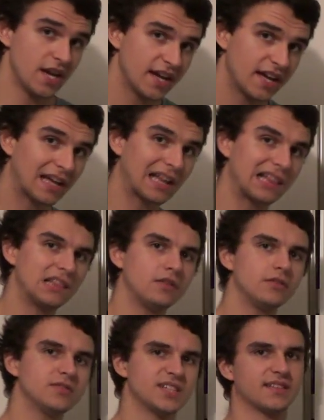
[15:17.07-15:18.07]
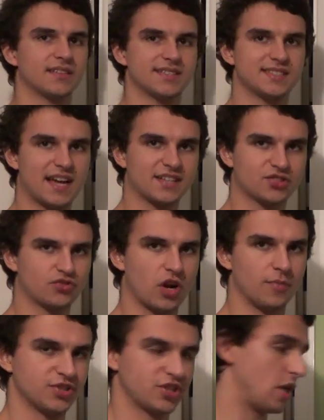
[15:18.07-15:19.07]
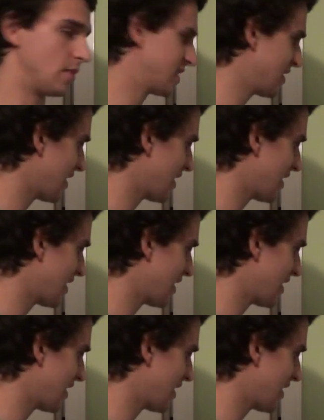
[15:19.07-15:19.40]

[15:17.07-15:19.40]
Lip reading: including the sex chromosomes,